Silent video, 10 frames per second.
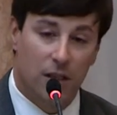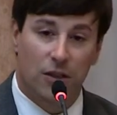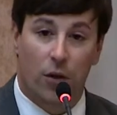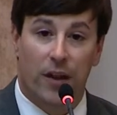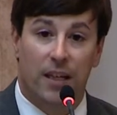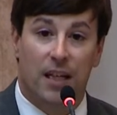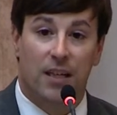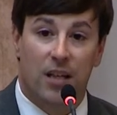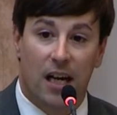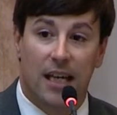so that
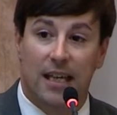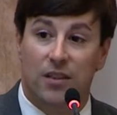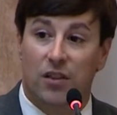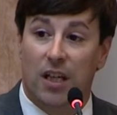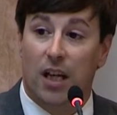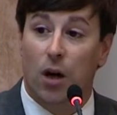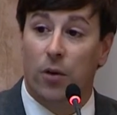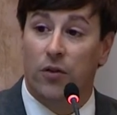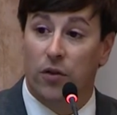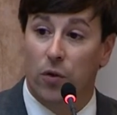Kentuckians can go
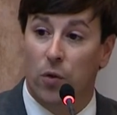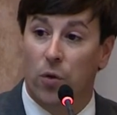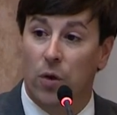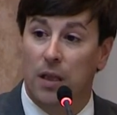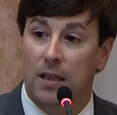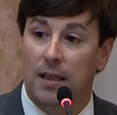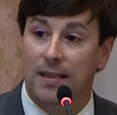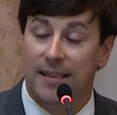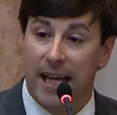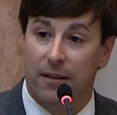to school
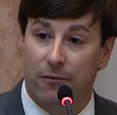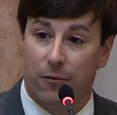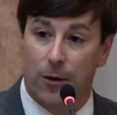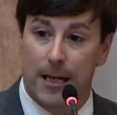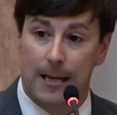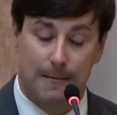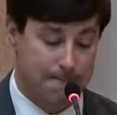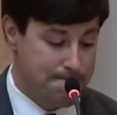debt free.